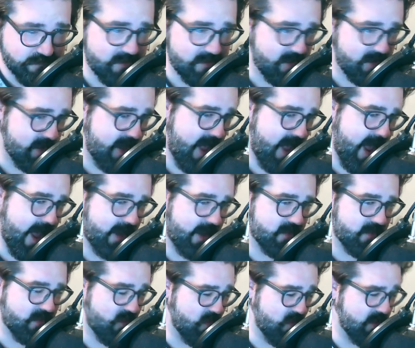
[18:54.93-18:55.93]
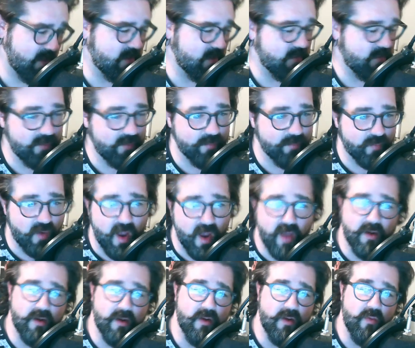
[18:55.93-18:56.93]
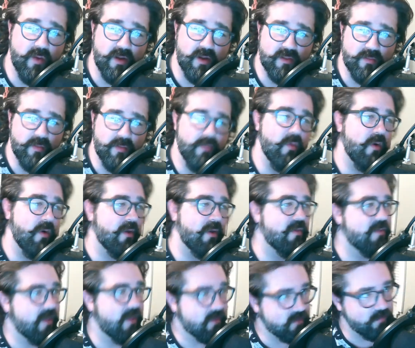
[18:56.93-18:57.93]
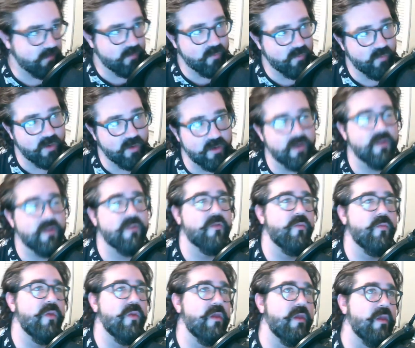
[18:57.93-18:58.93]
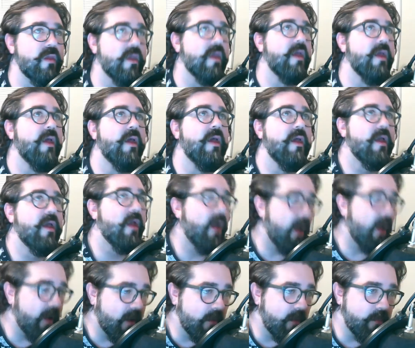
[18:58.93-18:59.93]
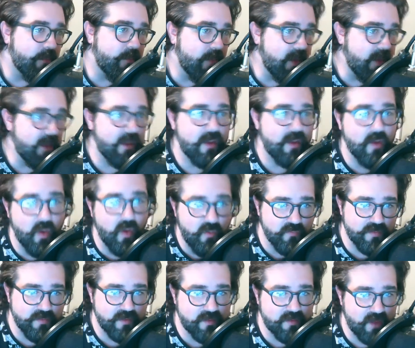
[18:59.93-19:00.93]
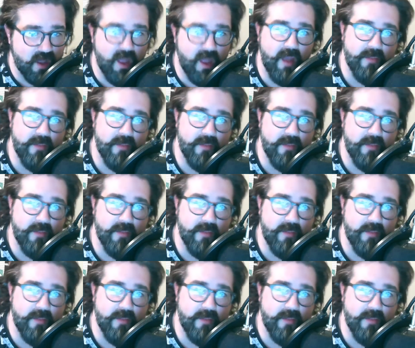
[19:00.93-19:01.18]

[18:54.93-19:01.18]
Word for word: hacks. He wanted it to be broader. He wanted it to be more accessible. He wanted it to be uh, big, over the top